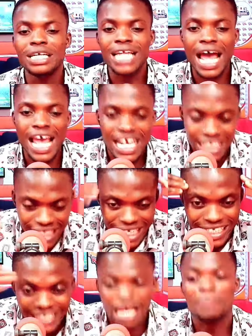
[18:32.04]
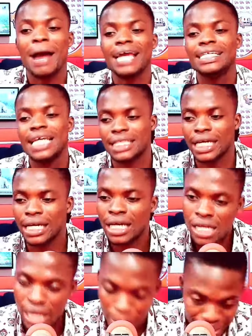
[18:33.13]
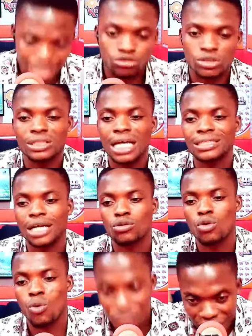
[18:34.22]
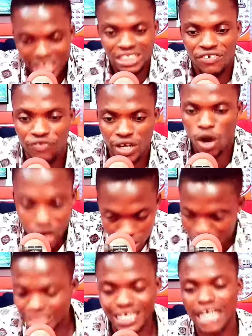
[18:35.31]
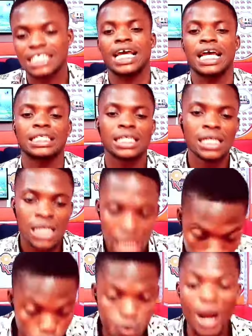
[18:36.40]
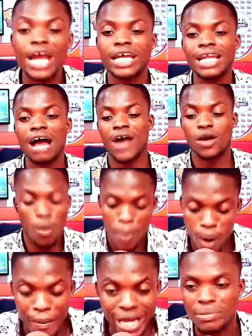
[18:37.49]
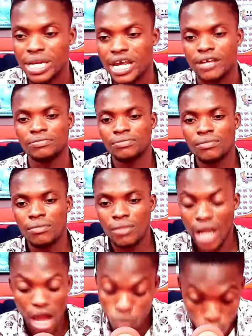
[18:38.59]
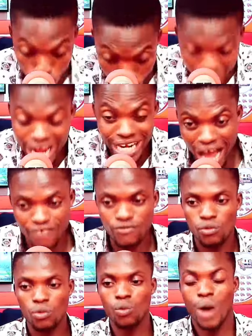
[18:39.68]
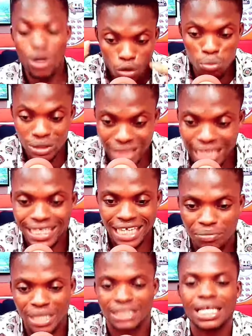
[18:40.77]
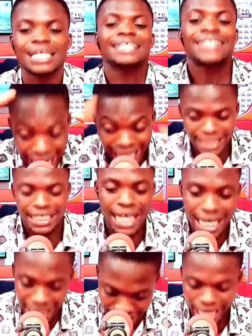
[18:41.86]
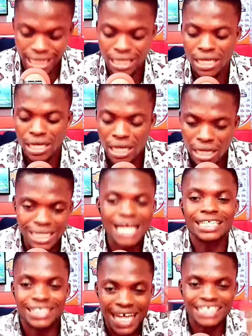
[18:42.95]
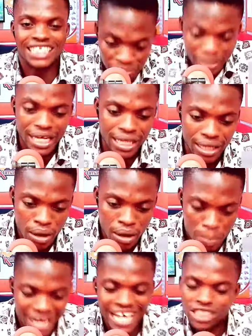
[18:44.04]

me nyina share the same idea say Emra Success Asante Kotoko fighting for the ultimate nothing else and no quite enough and opewa make be dey and no quite enough when ubusa justice play say the target anything not justice play per the